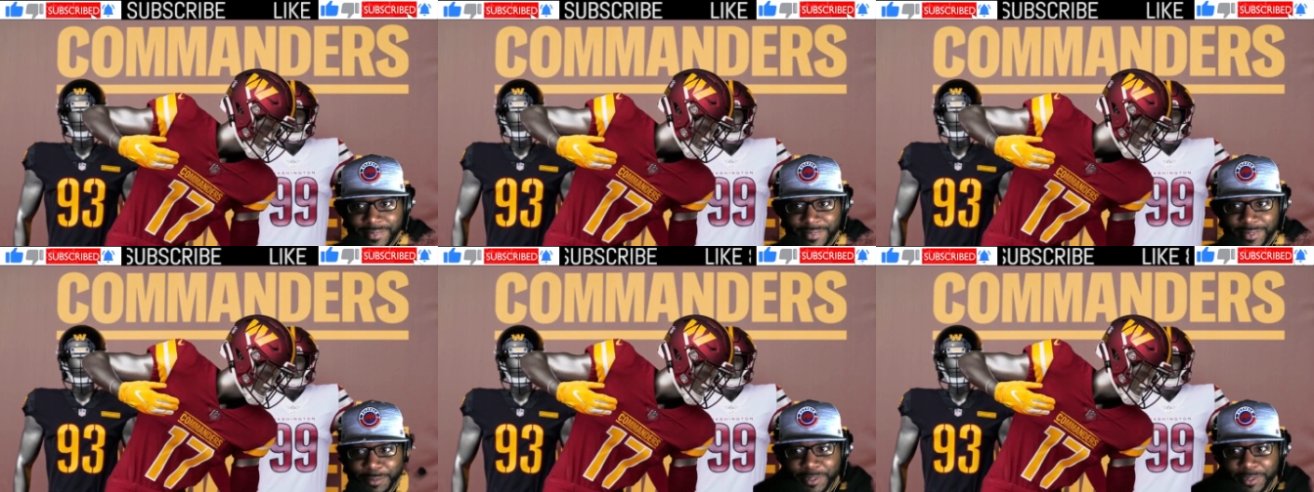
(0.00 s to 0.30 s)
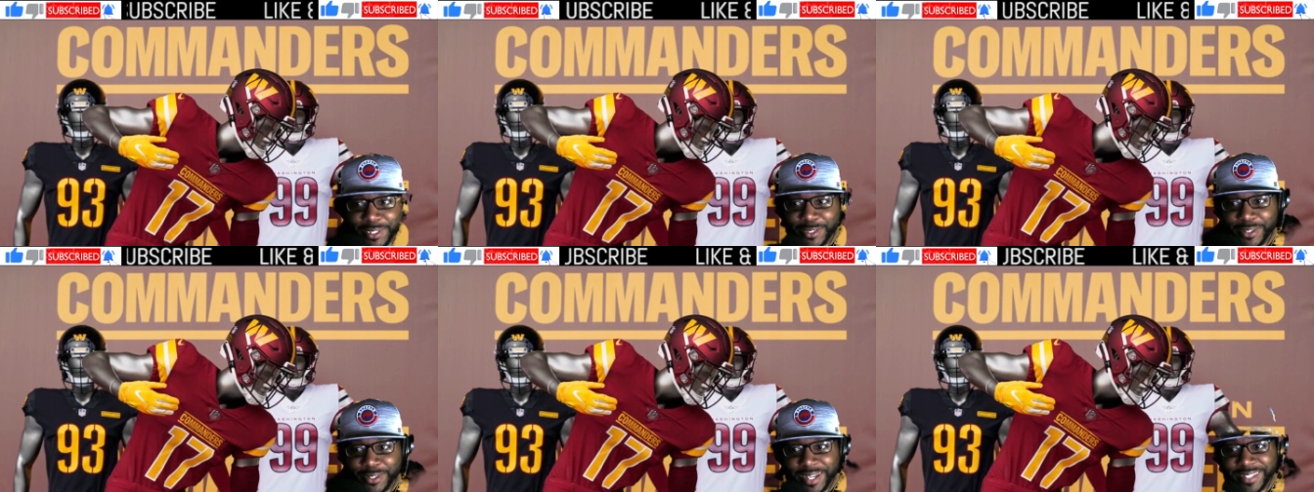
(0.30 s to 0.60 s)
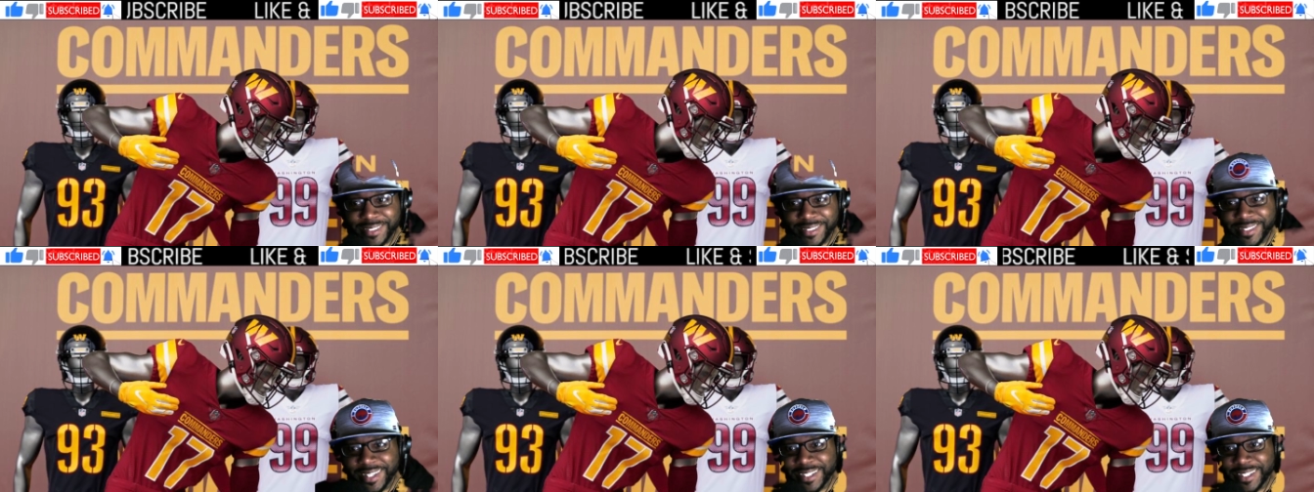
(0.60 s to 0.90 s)
let me know how
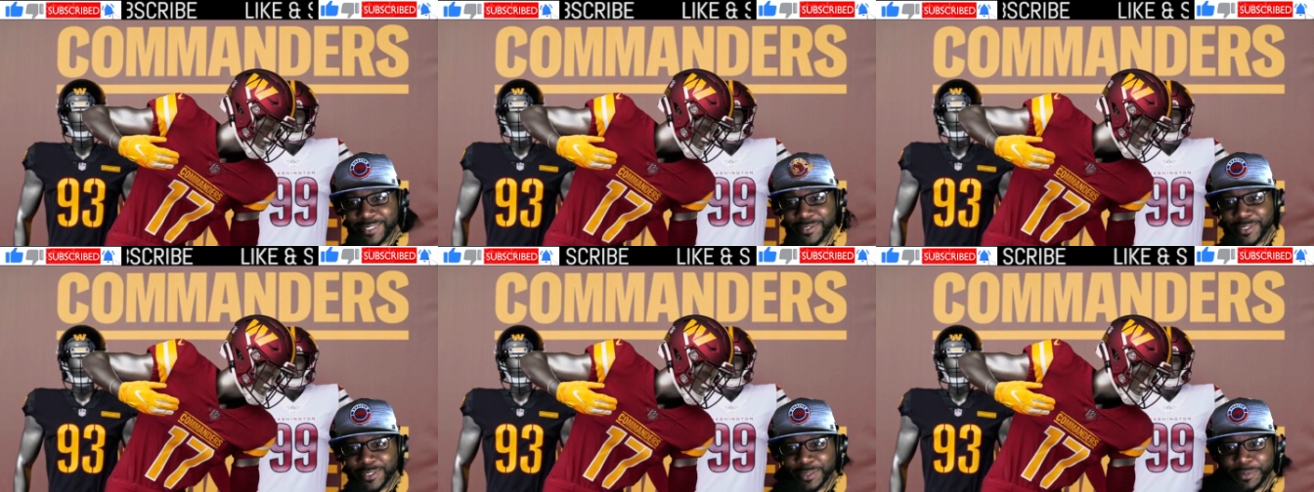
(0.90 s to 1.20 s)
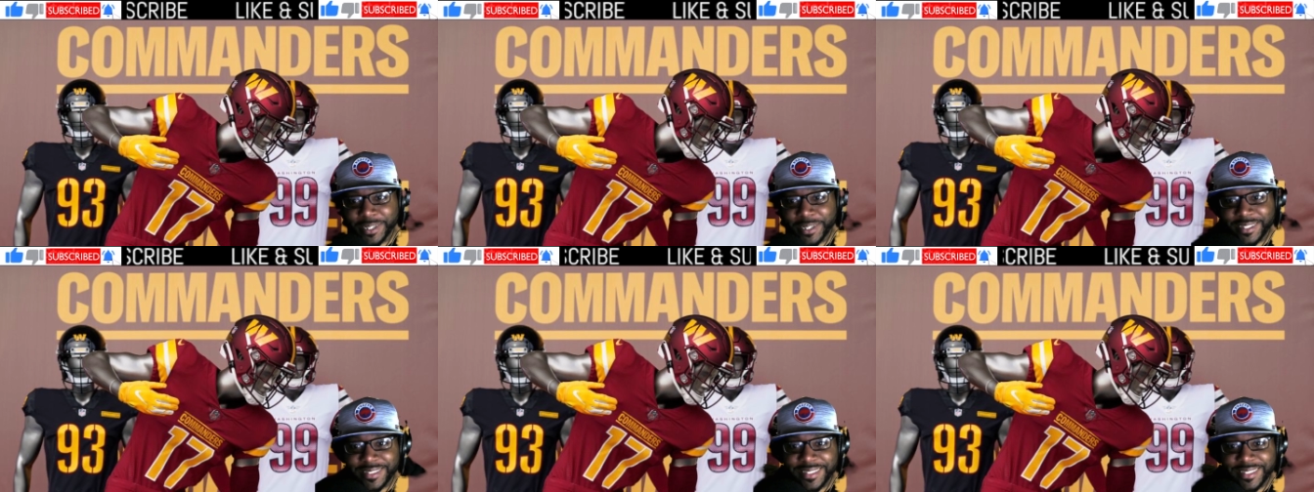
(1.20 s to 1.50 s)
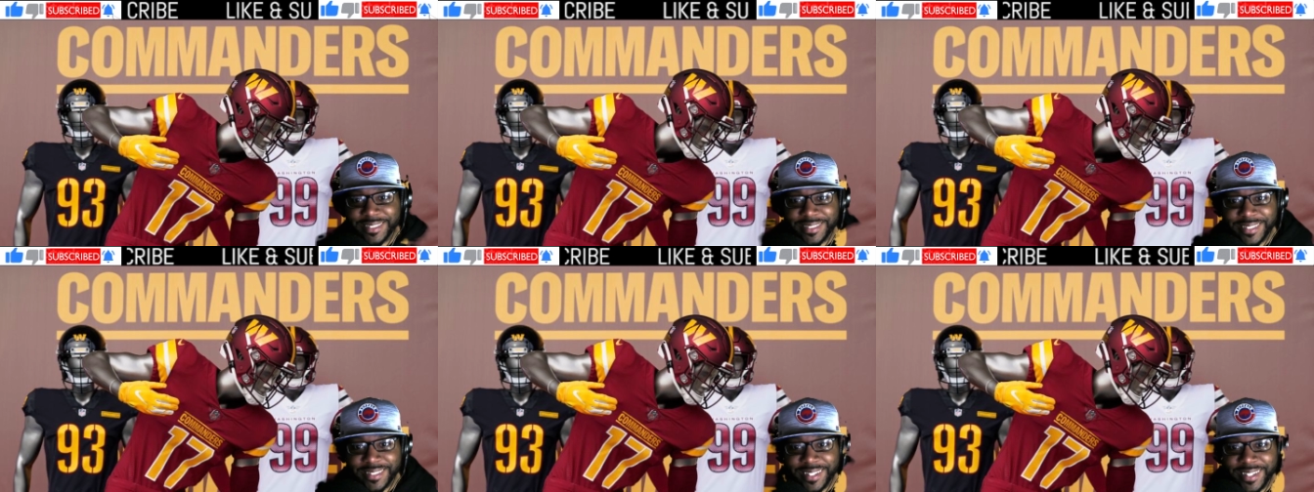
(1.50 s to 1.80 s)
you guys feel about
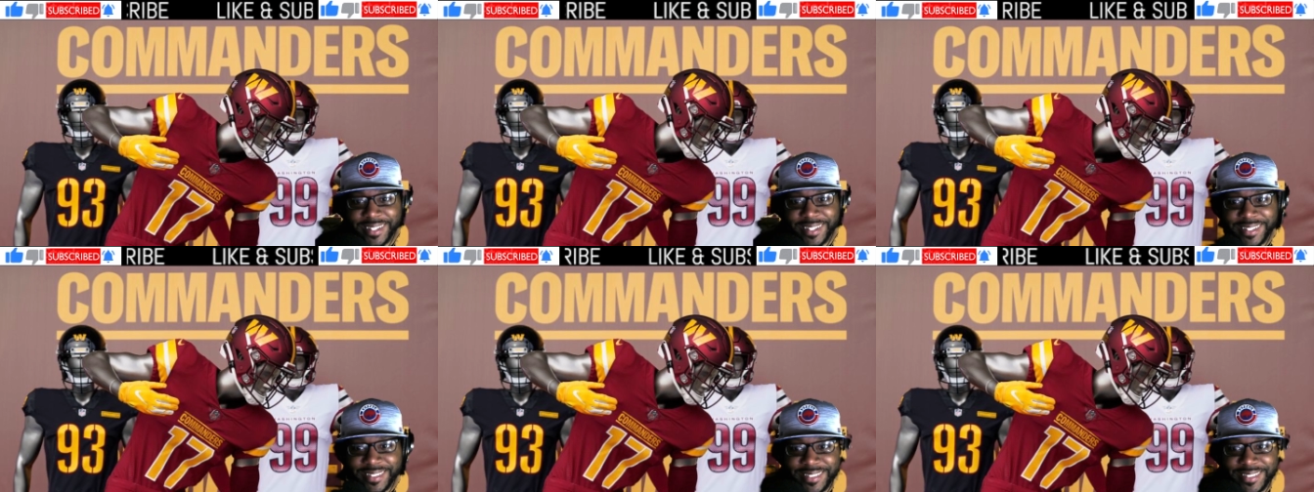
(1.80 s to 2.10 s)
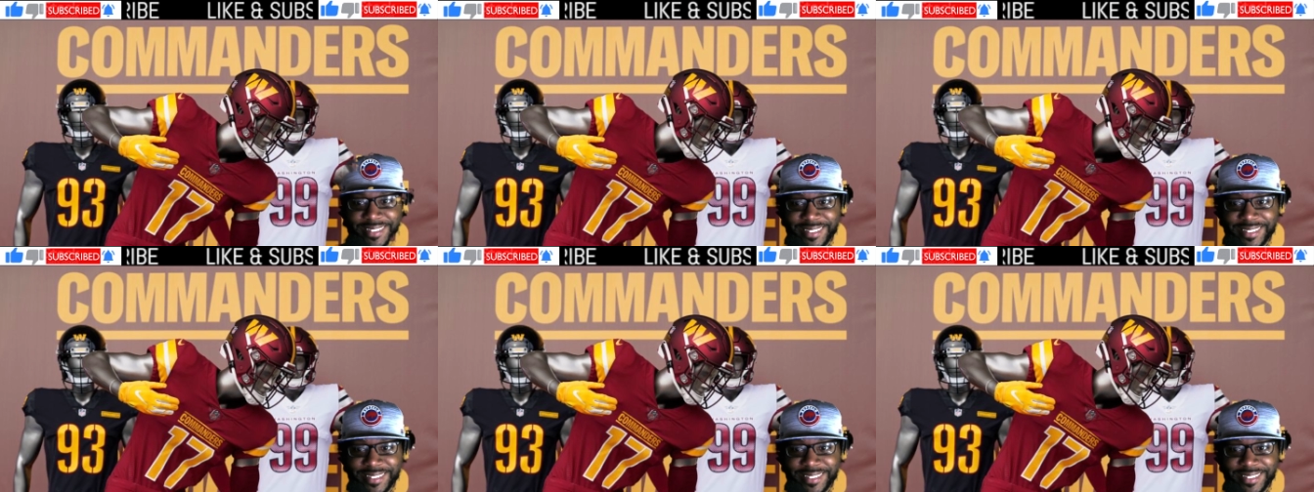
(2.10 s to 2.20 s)
these uh,